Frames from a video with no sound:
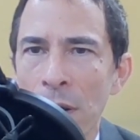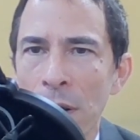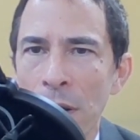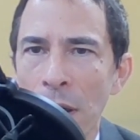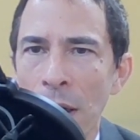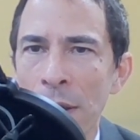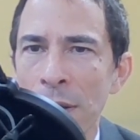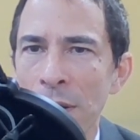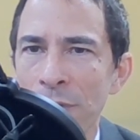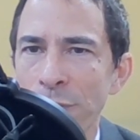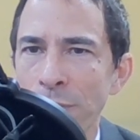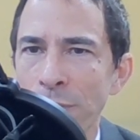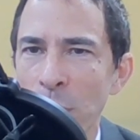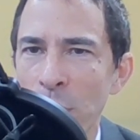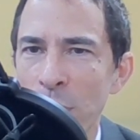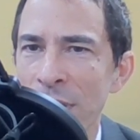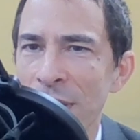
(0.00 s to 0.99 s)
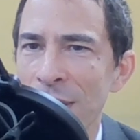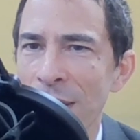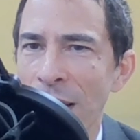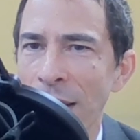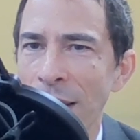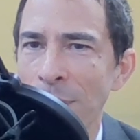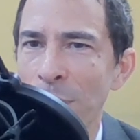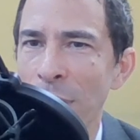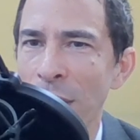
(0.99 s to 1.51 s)
And the most
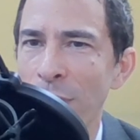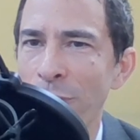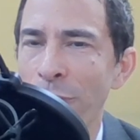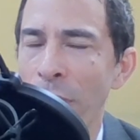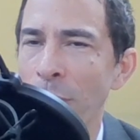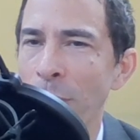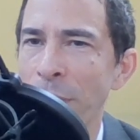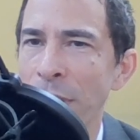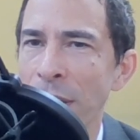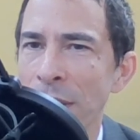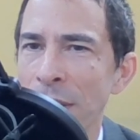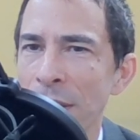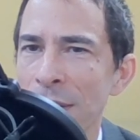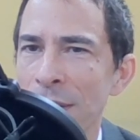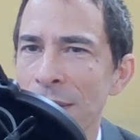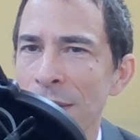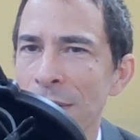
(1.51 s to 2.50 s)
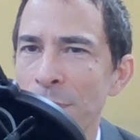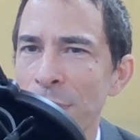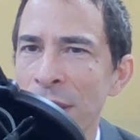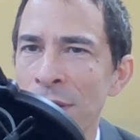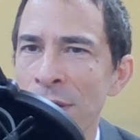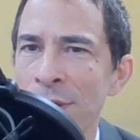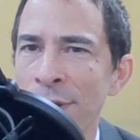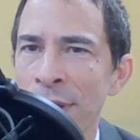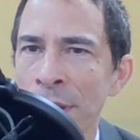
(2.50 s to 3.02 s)
exciting by far being this
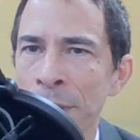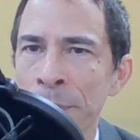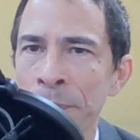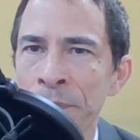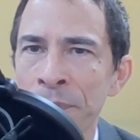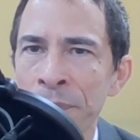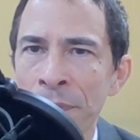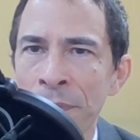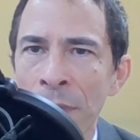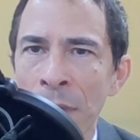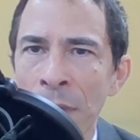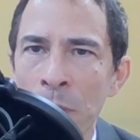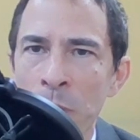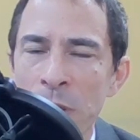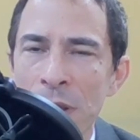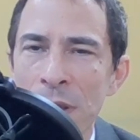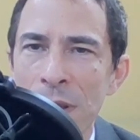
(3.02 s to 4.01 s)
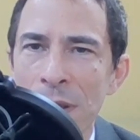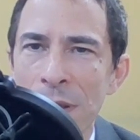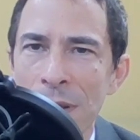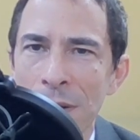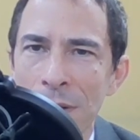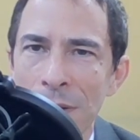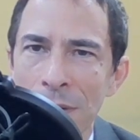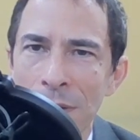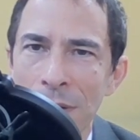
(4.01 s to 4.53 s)
pincer here, which is
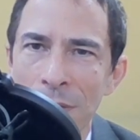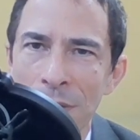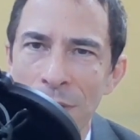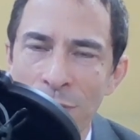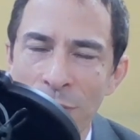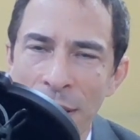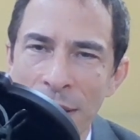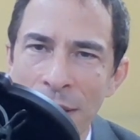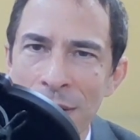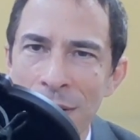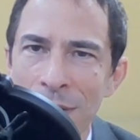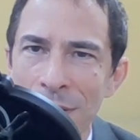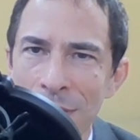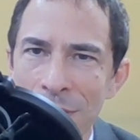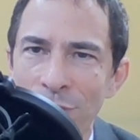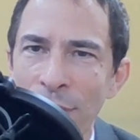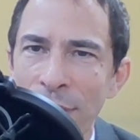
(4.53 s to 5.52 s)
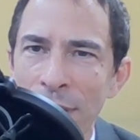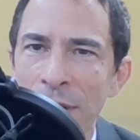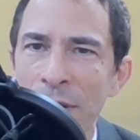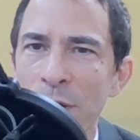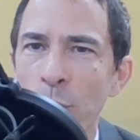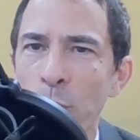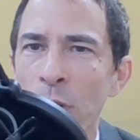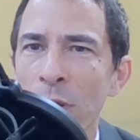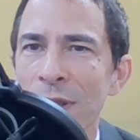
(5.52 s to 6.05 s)
threatening the
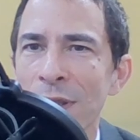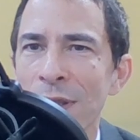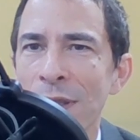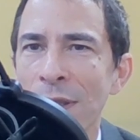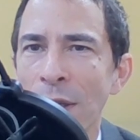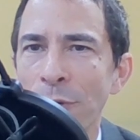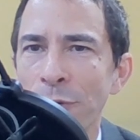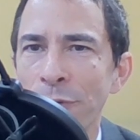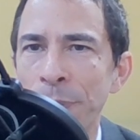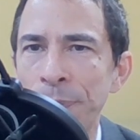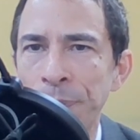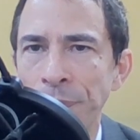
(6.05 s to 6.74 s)
wall itself.